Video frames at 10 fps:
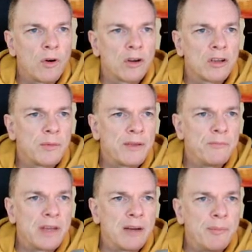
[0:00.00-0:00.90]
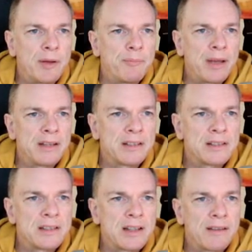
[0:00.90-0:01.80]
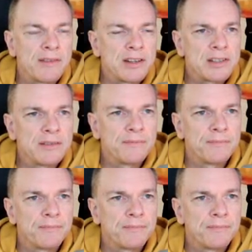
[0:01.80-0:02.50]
or it could even be a bit bent as the definition.